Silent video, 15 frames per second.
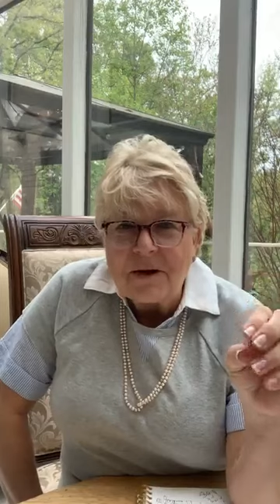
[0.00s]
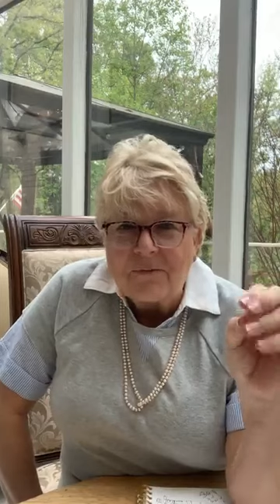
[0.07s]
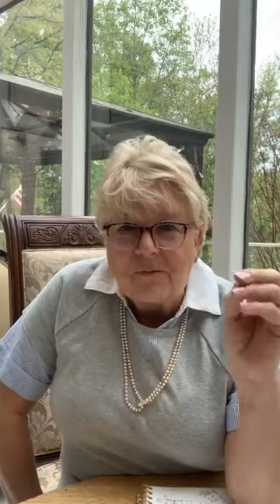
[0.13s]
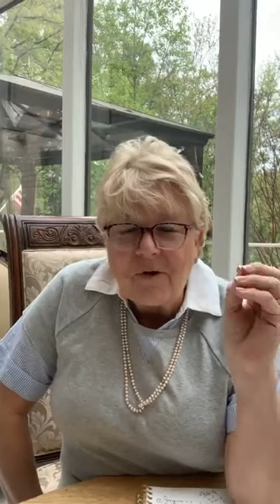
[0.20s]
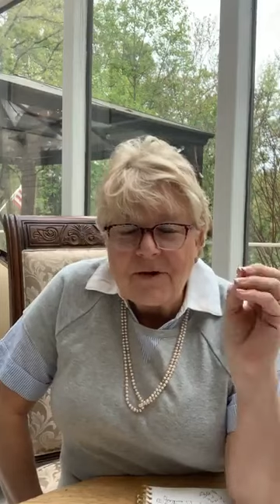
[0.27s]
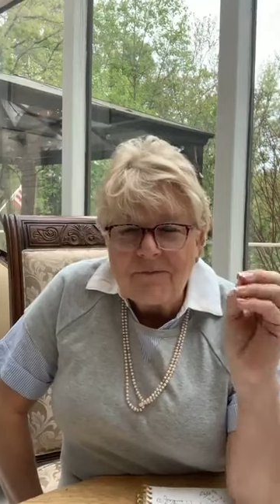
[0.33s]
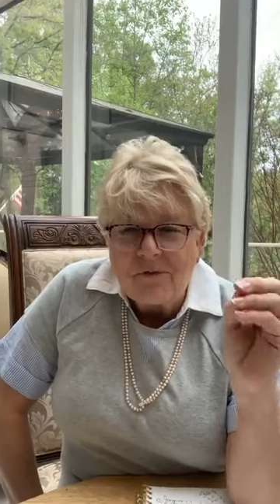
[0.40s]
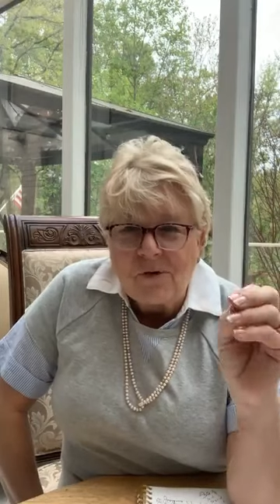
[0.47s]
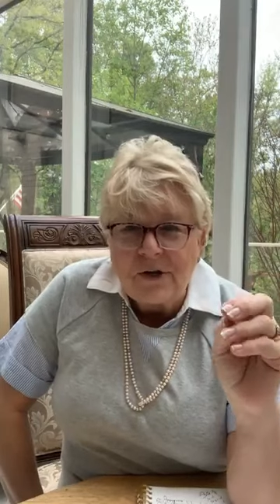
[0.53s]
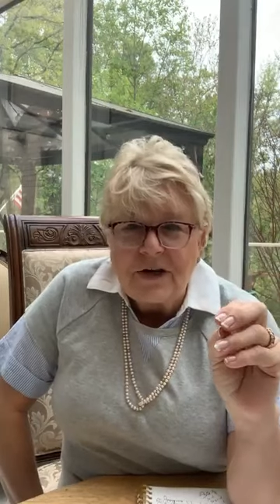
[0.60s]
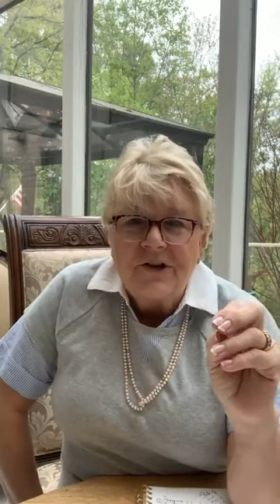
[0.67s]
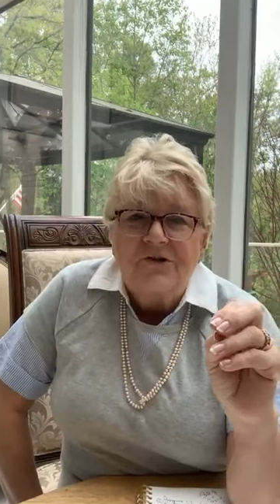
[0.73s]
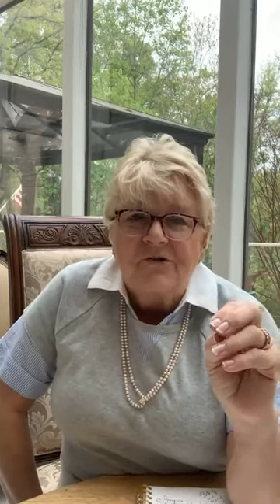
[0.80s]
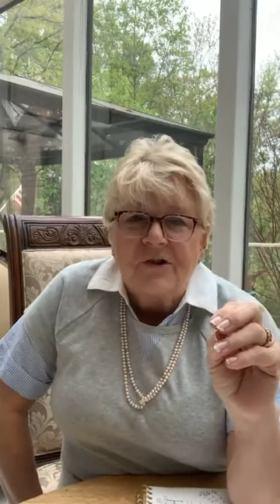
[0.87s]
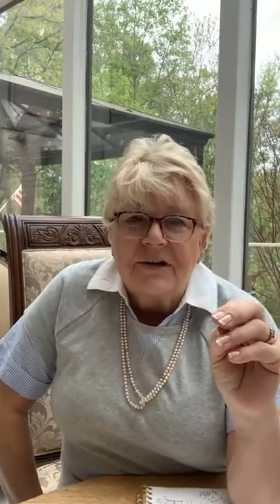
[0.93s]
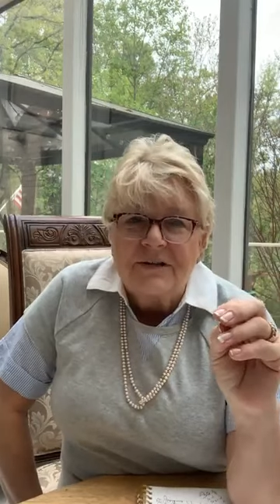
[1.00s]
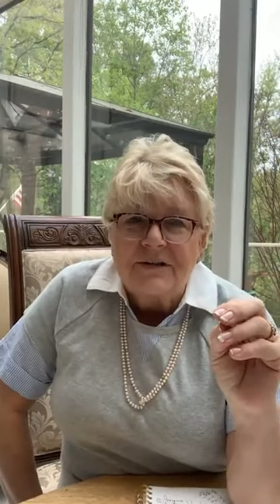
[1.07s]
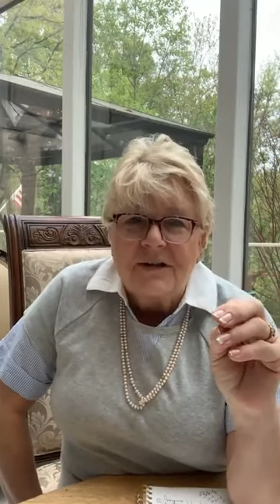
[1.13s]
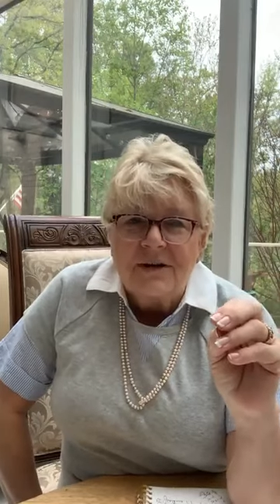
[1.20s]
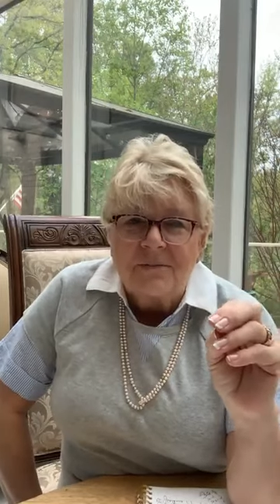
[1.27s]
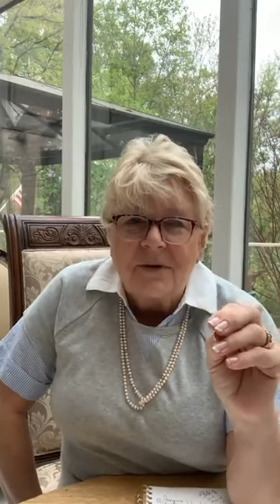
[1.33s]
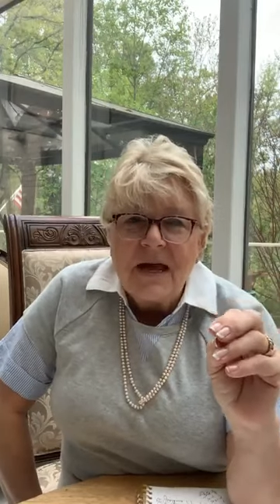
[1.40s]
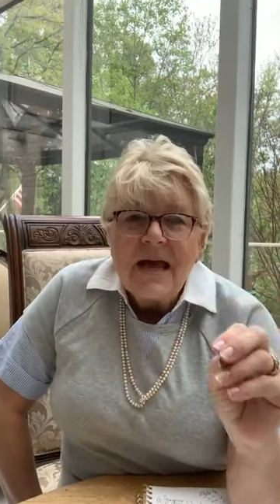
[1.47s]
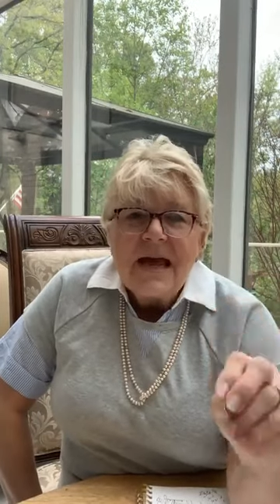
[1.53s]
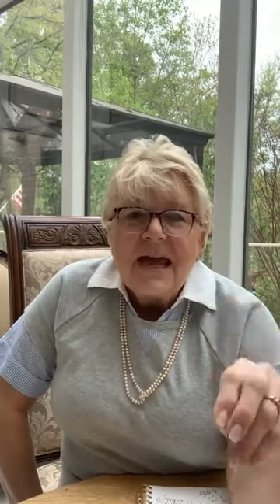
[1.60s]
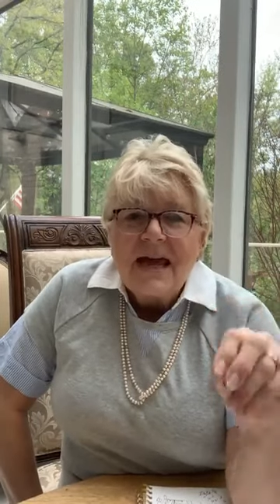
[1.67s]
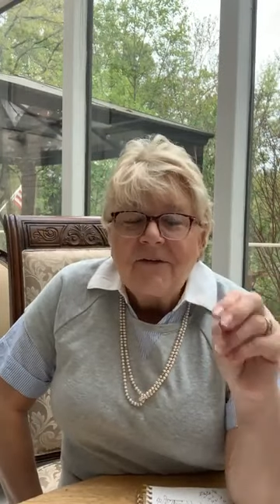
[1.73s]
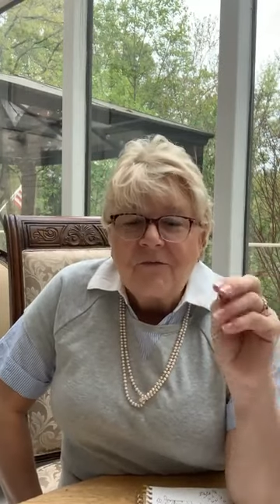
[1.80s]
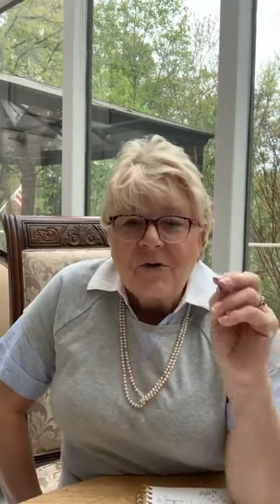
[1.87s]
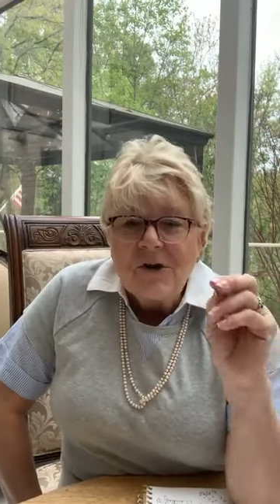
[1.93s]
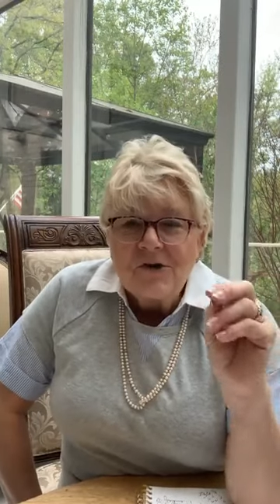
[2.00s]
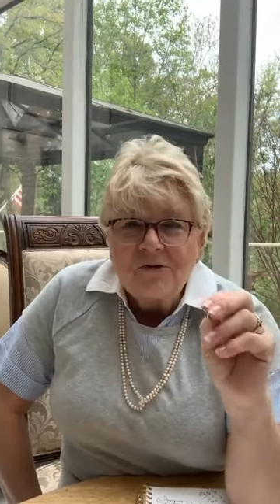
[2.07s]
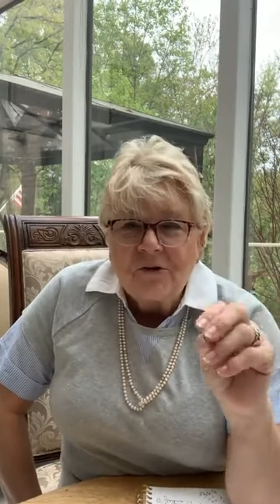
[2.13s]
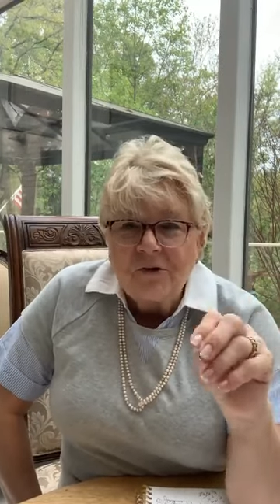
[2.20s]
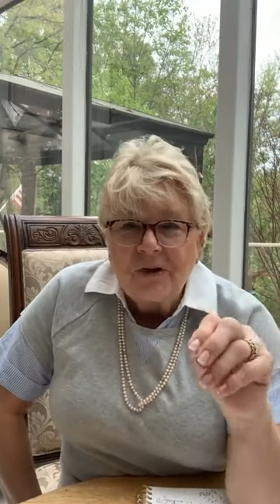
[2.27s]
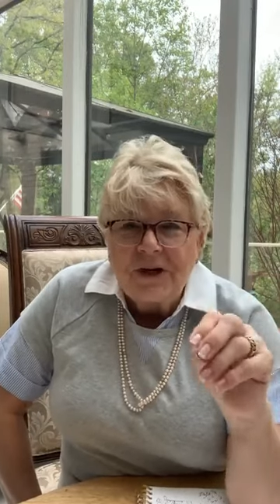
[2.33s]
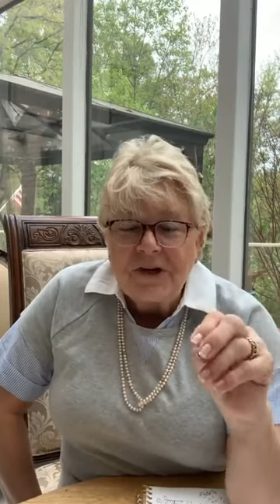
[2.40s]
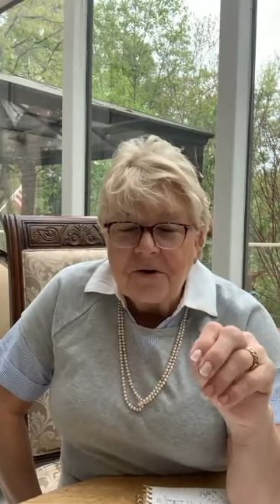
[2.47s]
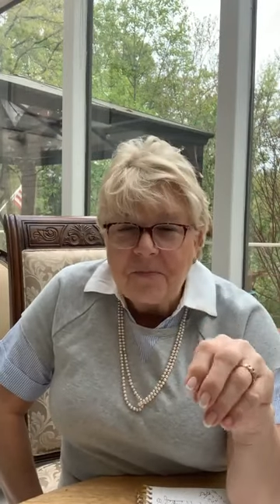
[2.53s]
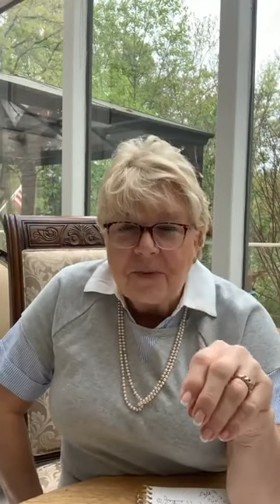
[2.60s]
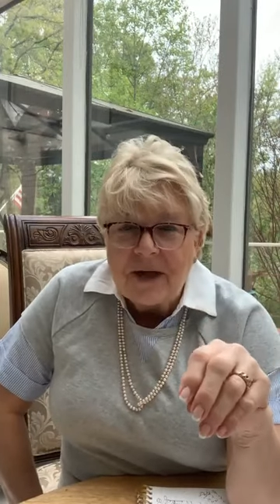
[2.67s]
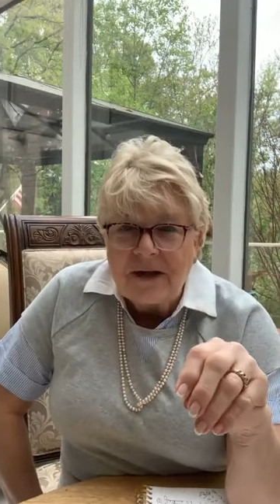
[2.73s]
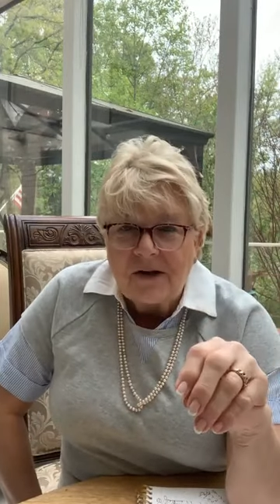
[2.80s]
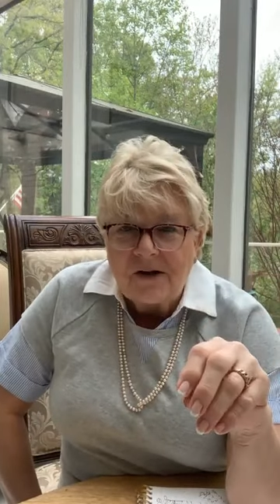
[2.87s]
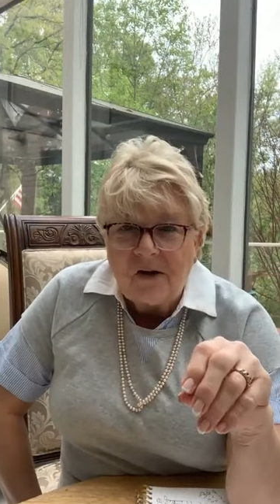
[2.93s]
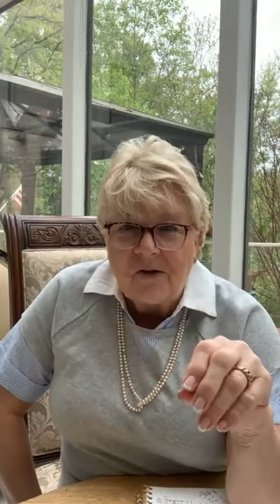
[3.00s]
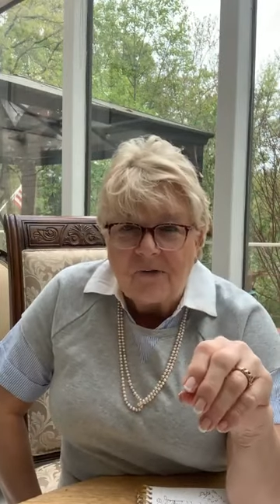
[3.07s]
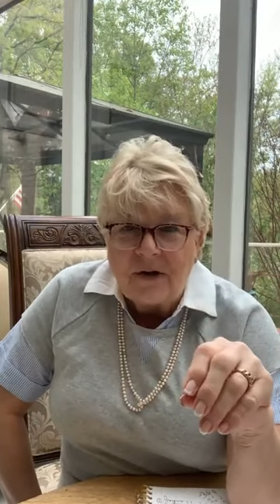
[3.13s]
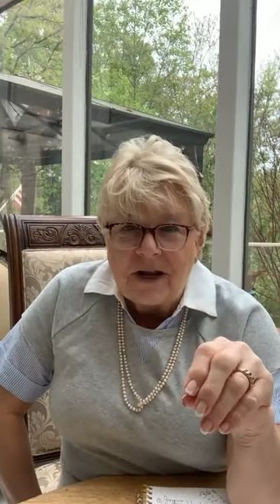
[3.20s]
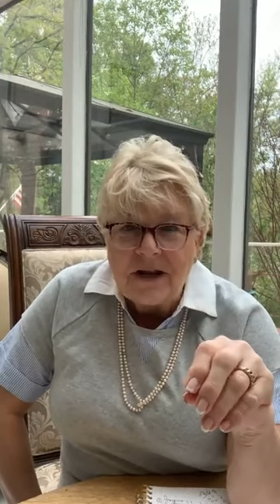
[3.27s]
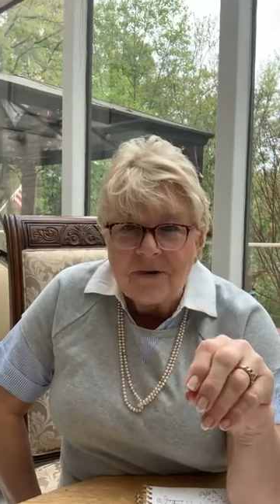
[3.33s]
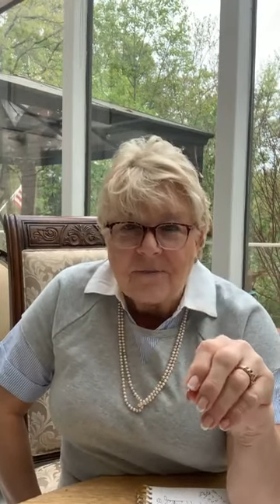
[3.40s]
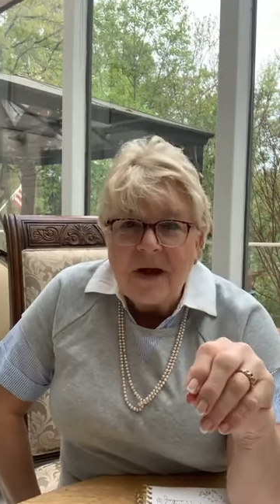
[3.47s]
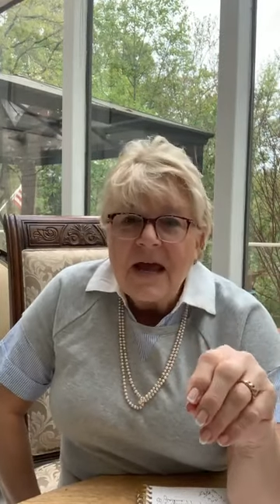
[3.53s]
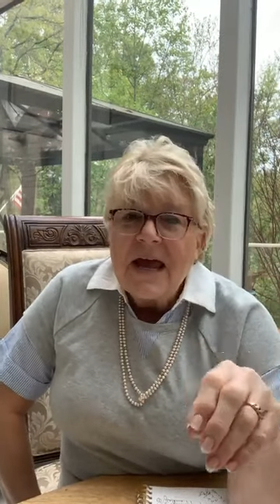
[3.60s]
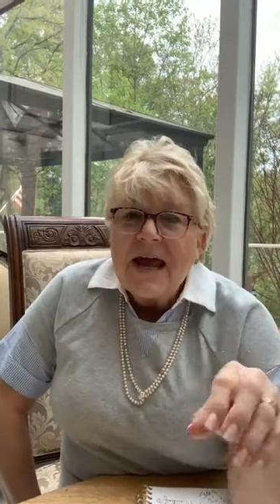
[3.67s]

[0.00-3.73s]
if we fully trust him, if we truly depend on him,